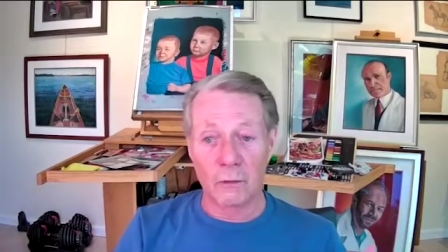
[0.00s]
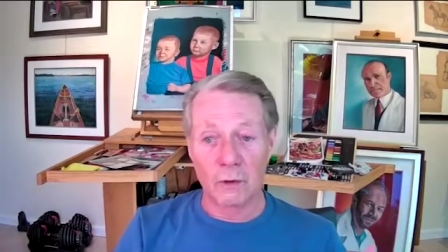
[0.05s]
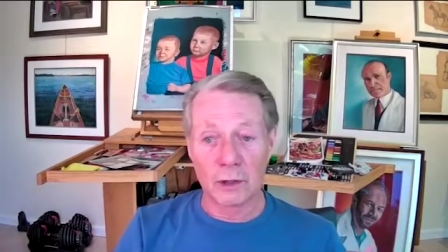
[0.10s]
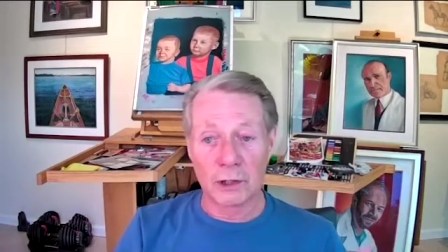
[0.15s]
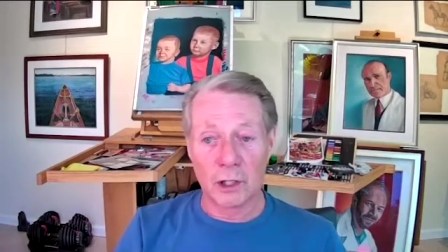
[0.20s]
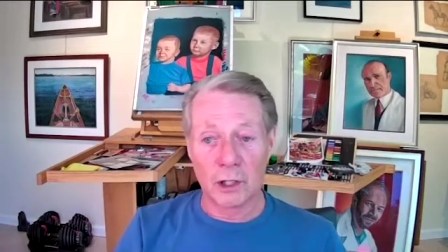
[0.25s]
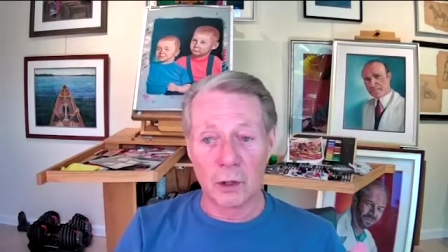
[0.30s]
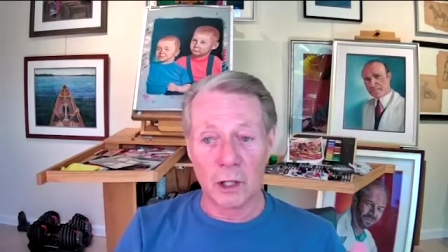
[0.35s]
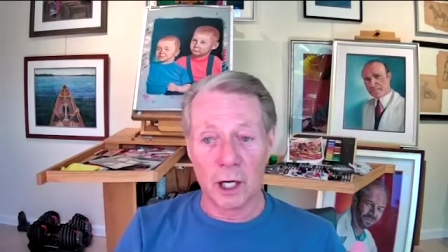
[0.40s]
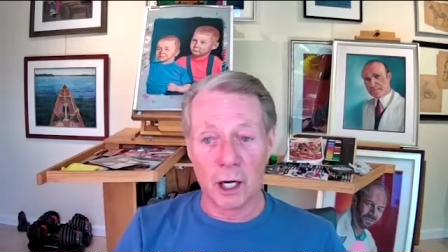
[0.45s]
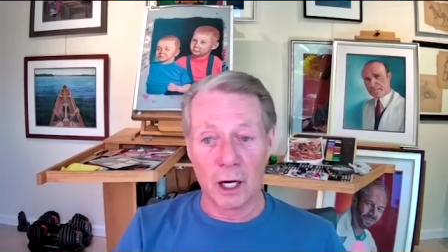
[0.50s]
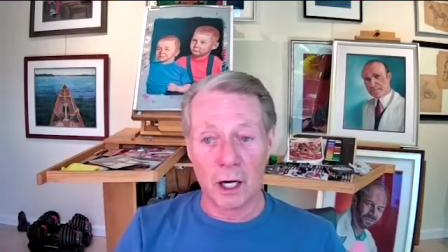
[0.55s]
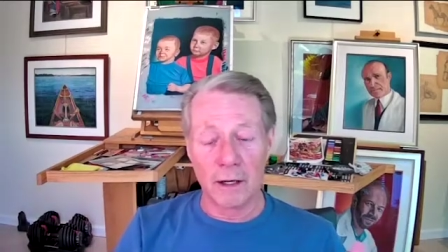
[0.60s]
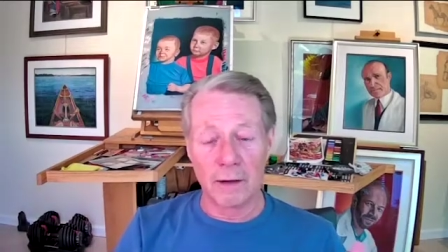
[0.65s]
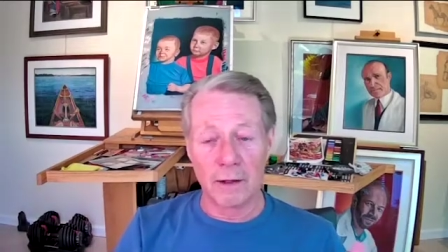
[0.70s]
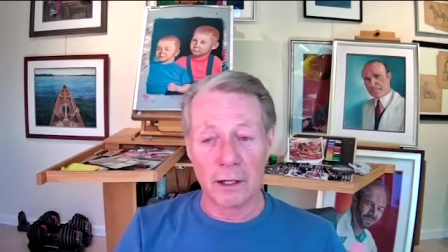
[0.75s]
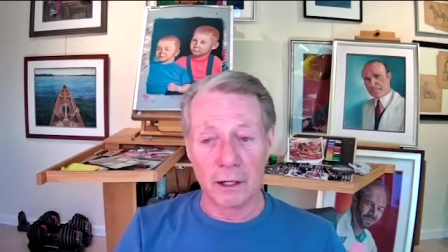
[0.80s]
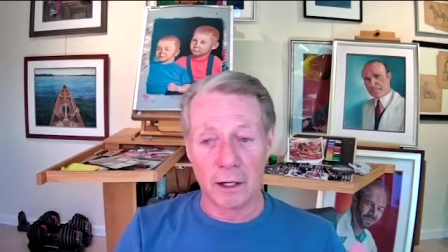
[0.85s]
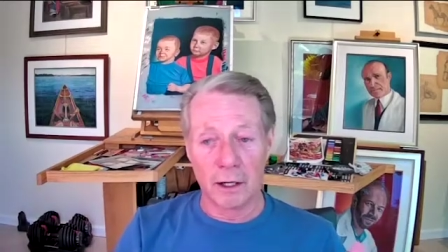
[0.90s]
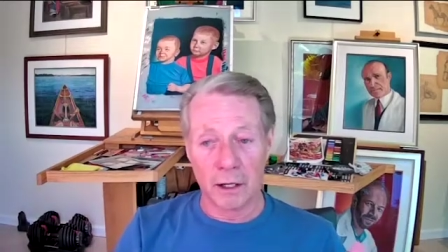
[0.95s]
was going on
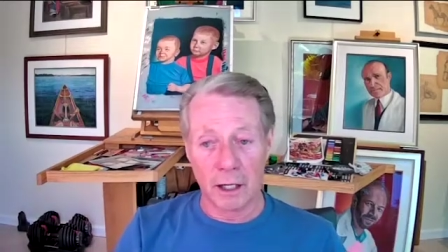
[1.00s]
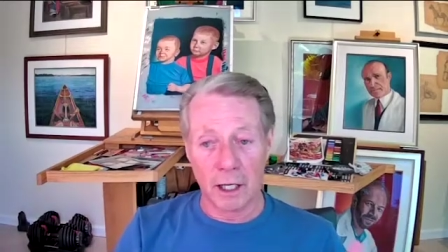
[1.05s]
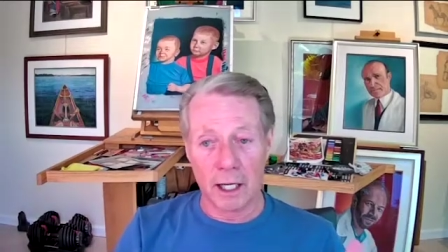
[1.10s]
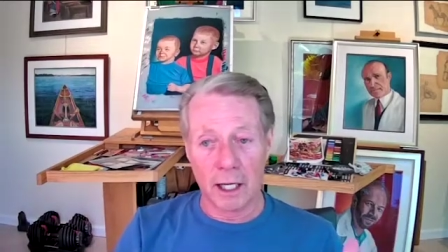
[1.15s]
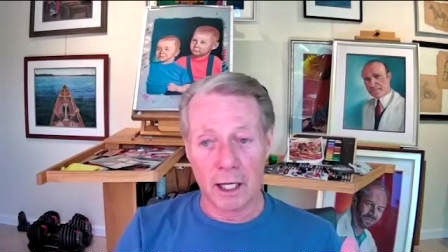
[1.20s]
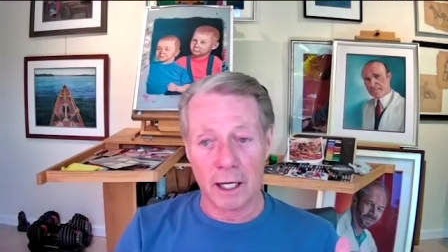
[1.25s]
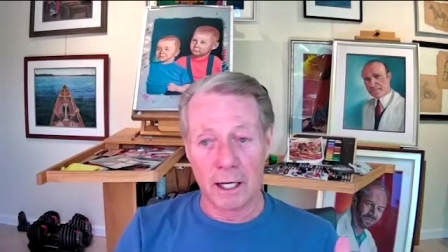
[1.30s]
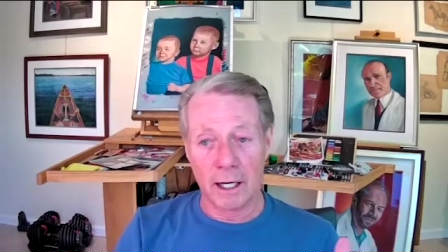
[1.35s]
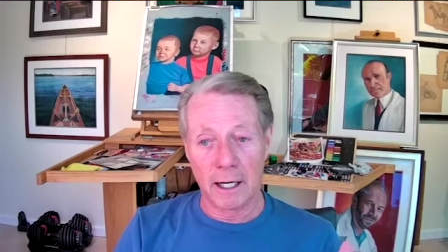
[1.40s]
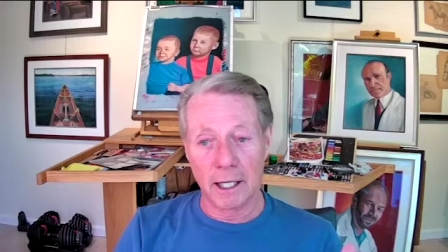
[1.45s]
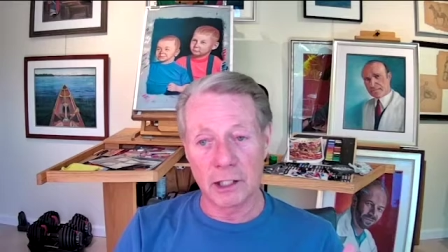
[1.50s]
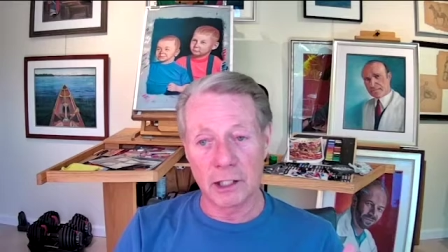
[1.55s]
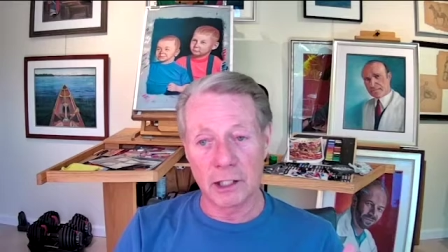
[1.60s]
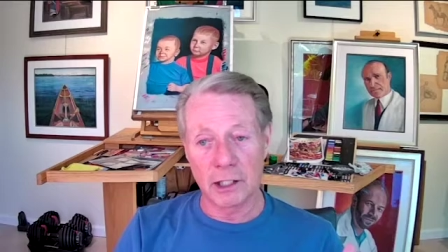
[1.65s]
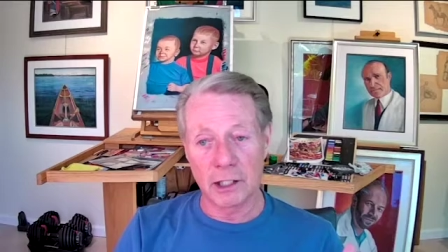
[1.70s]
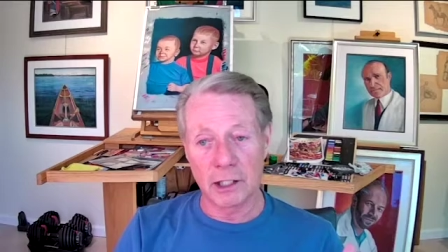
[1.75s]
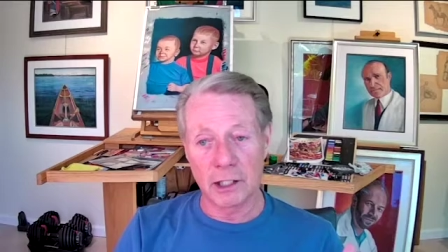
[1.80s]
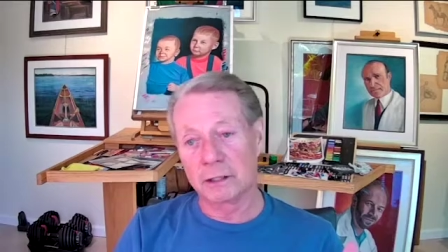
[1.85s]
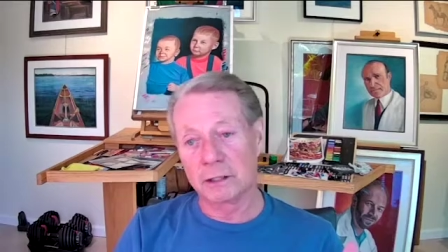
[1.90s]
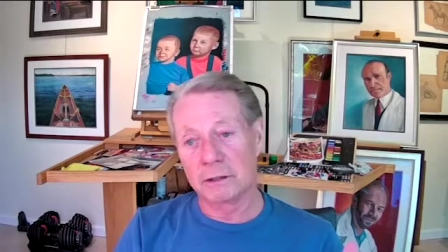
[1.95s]
there, and actually